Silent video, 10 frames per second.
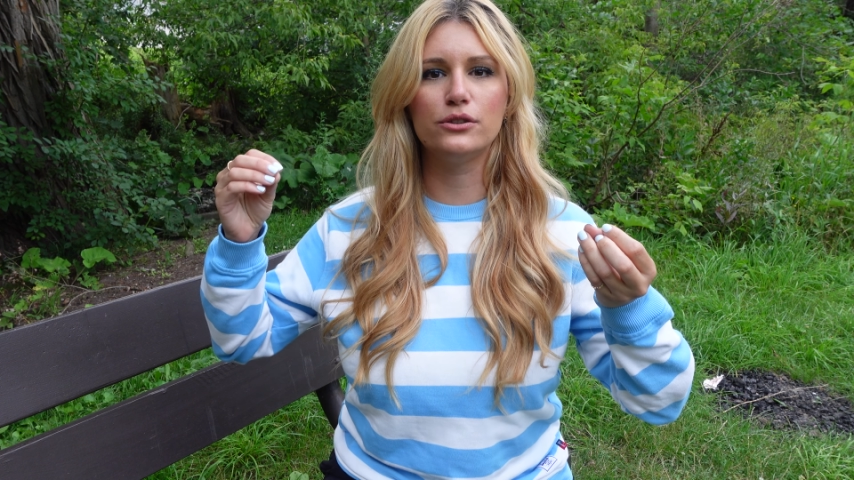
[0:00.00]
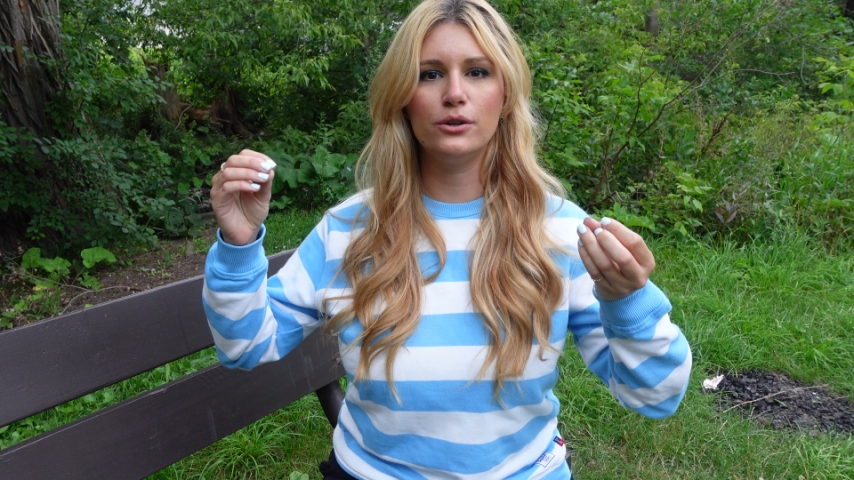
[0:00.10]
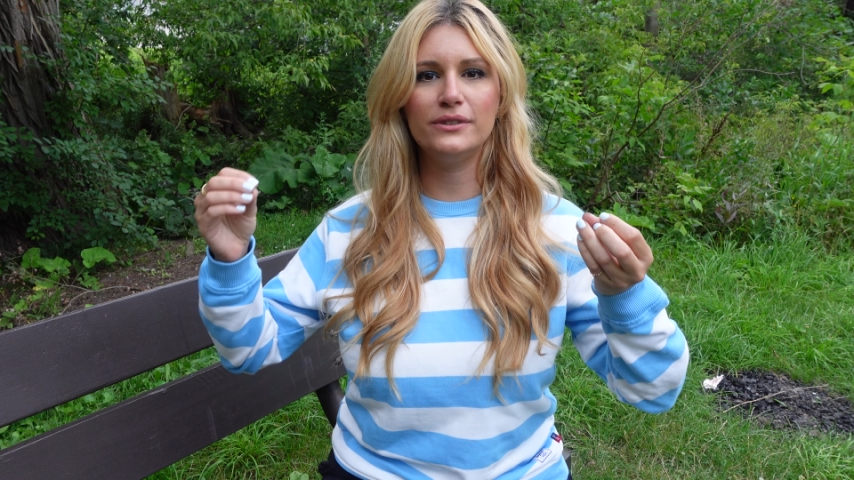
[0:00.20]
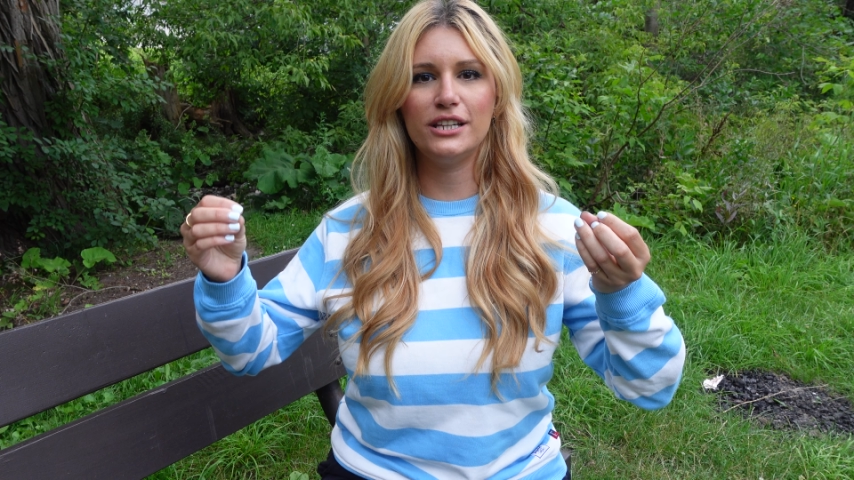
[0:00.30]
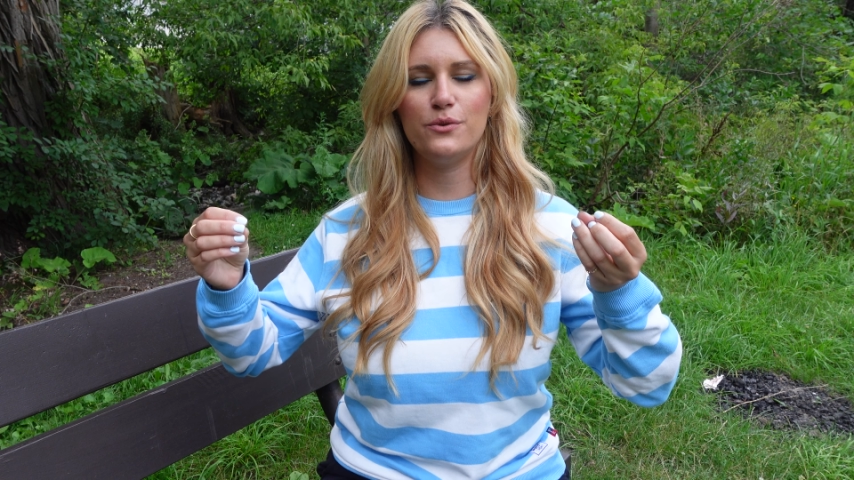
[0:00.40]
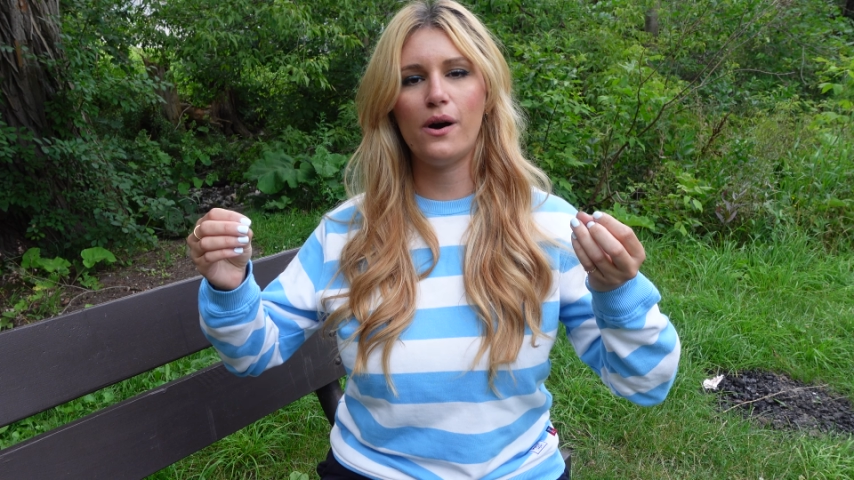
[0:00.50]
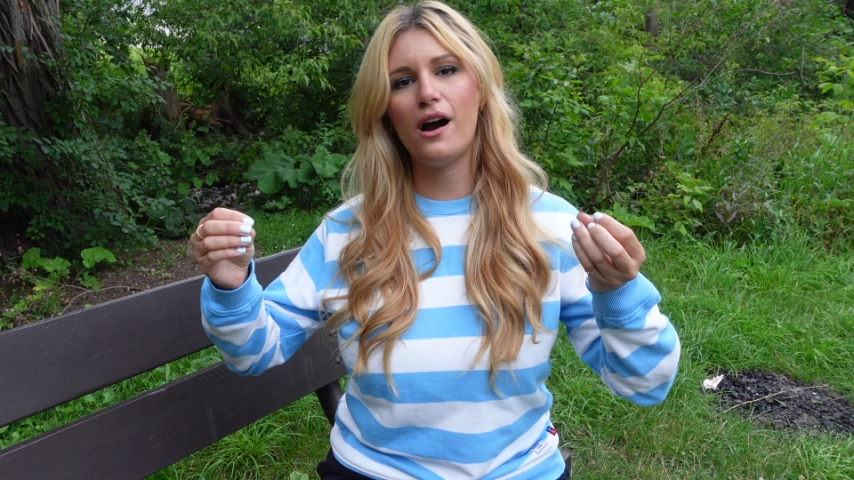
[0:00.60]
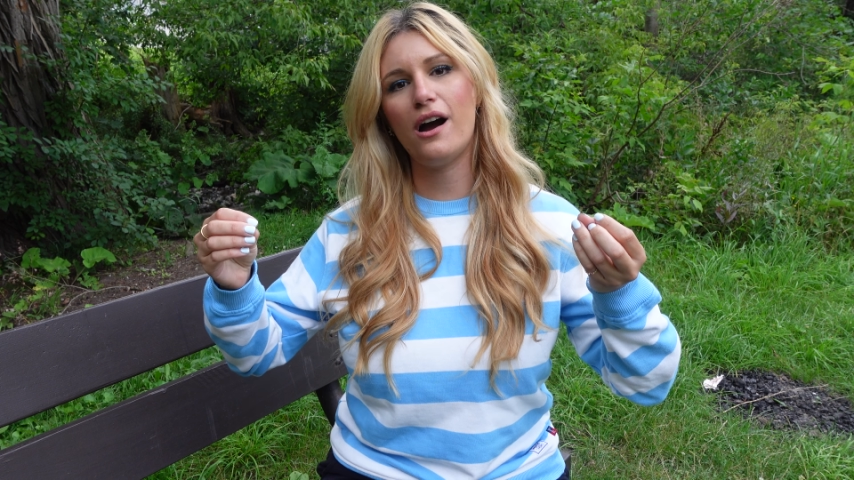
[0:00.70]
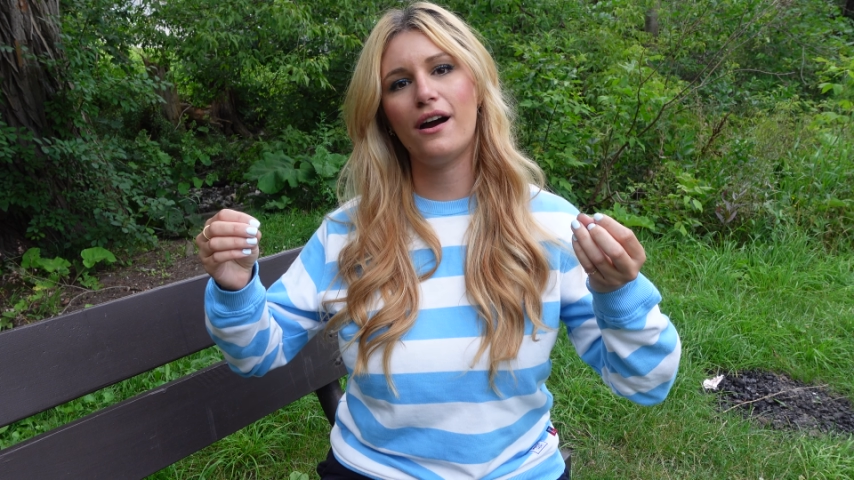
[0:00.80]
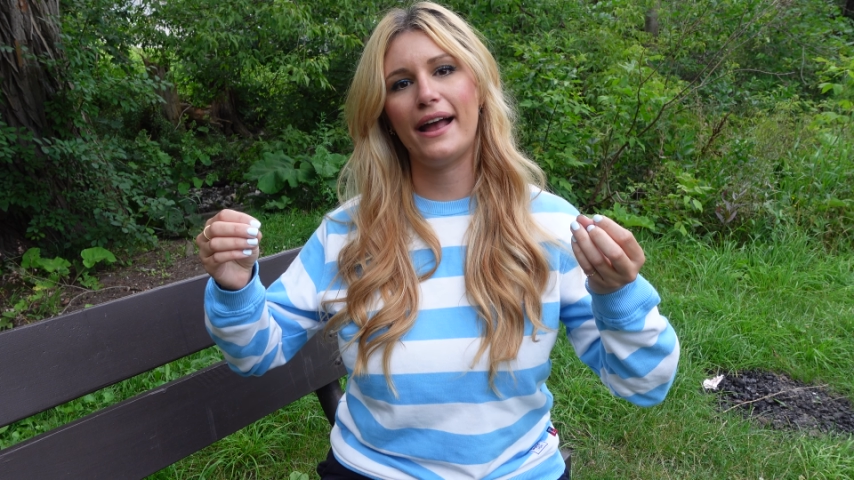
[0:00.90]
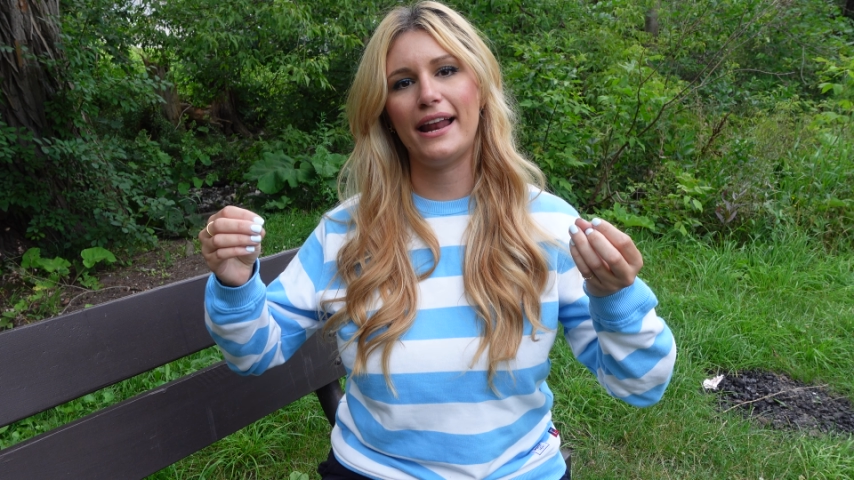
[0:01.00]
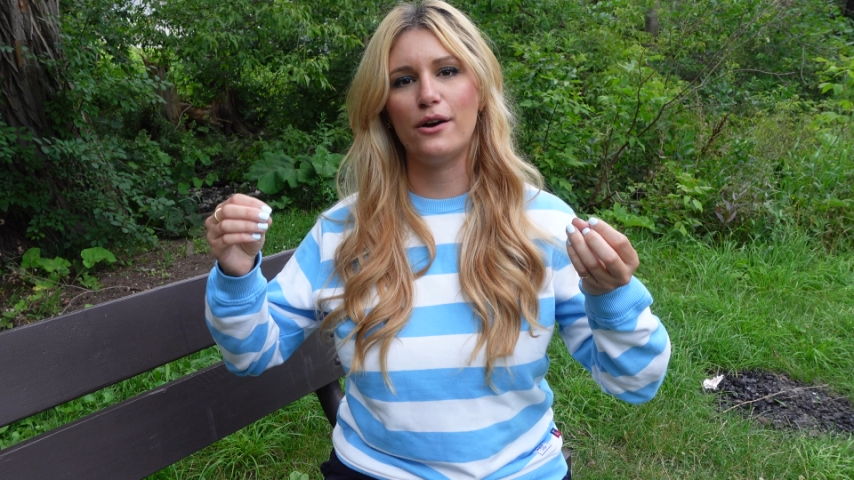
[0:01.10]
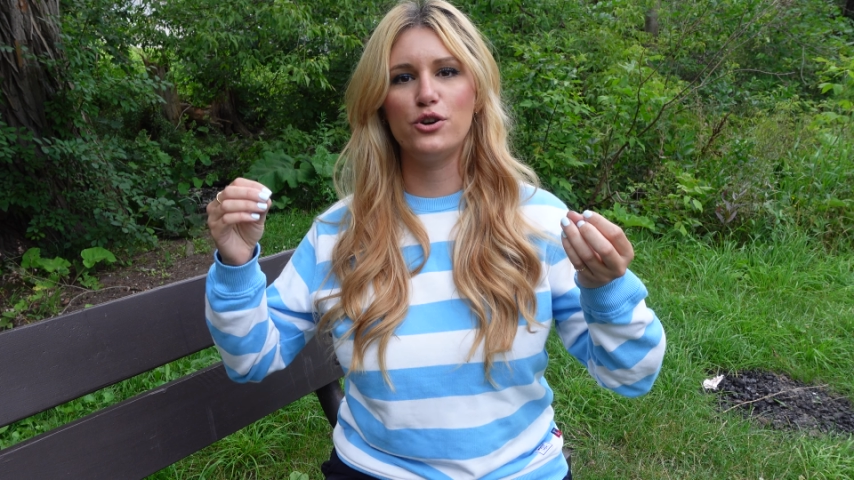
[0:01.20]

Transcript: lonely you are and how